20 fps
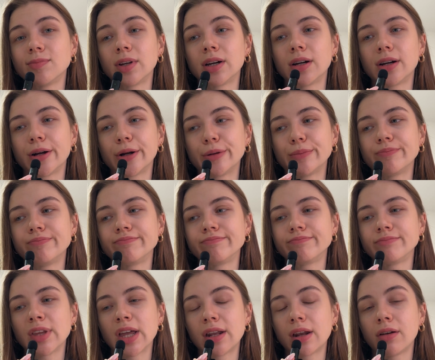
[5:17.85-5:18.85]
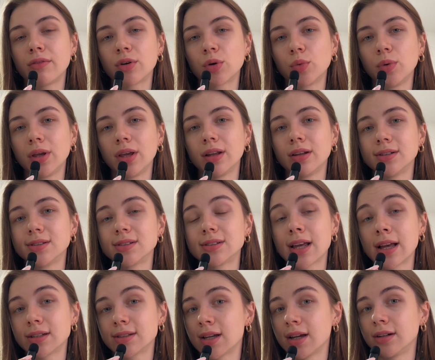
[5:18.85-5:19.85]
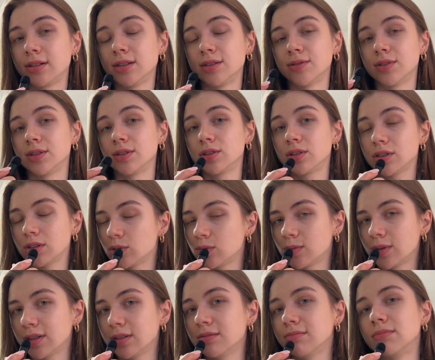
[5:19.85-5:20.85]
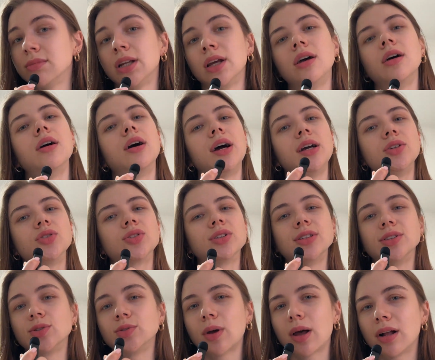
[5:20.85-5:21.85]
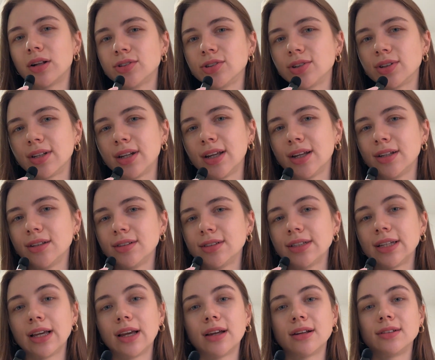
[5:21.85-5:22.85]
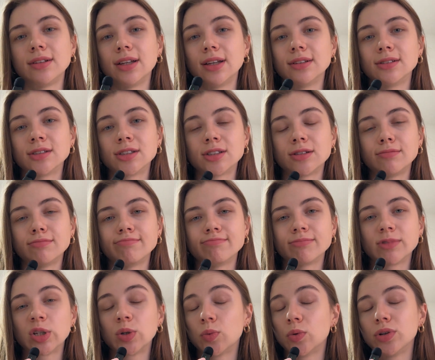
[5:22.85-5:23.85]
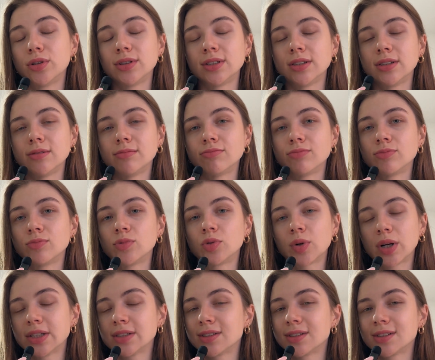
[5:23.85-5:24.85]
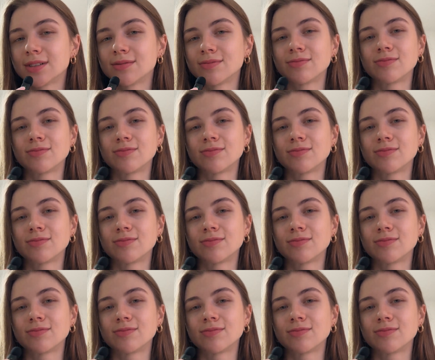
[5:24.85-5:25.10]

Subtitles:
Not every weekend is as active as this one. I try to alternate and get some quality rest.